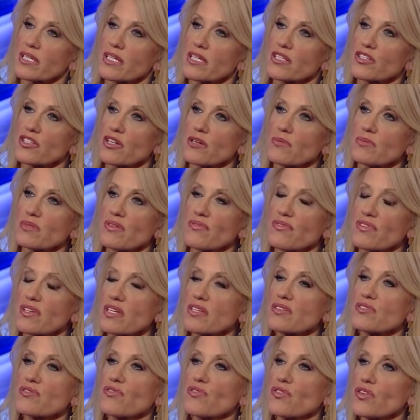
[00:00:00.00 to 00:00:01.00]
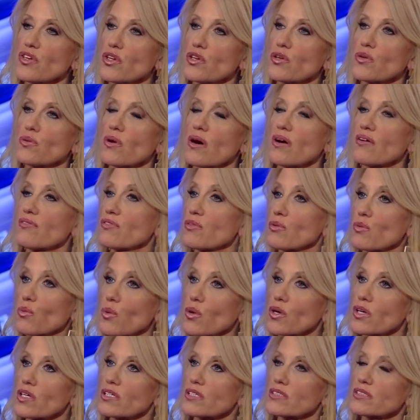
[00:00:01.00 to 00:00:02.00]
in terms of his view of the
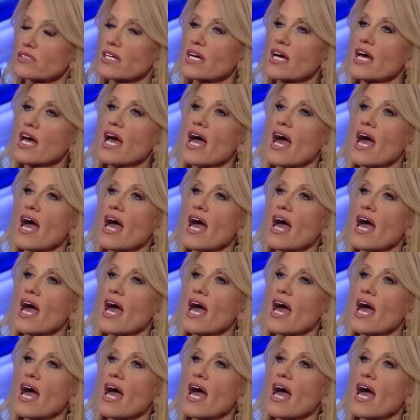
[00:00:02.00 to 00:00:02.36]
world